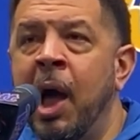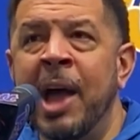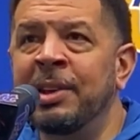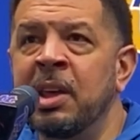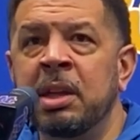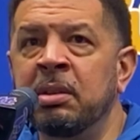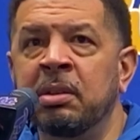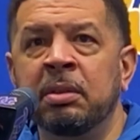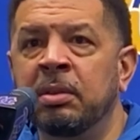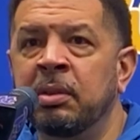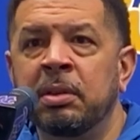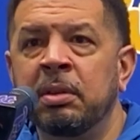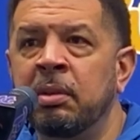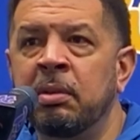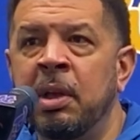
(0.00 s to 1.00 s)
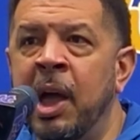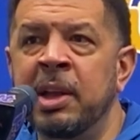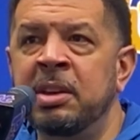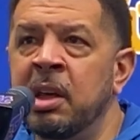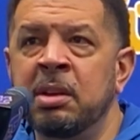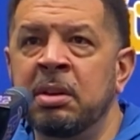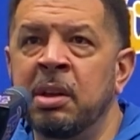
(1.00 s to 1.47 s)
I didn't.
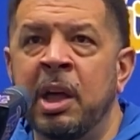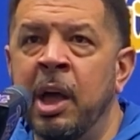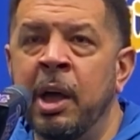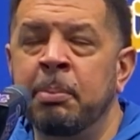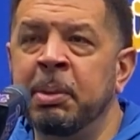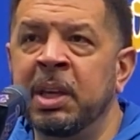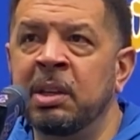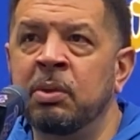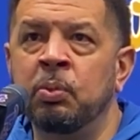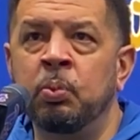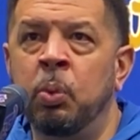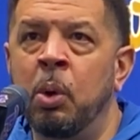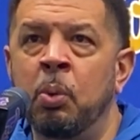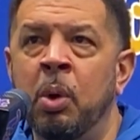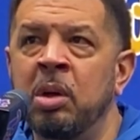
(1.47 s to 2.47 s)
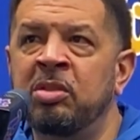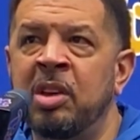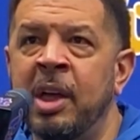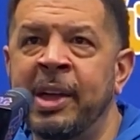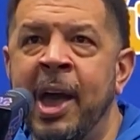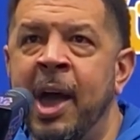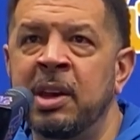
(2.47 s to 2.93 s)
I mean, once I
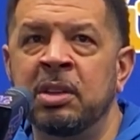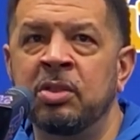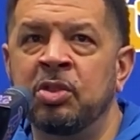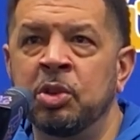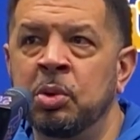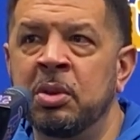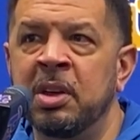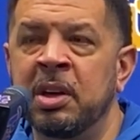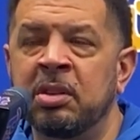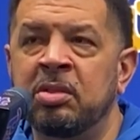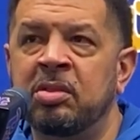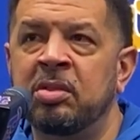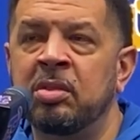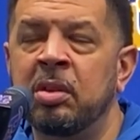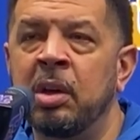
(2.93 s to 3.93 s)
got into this,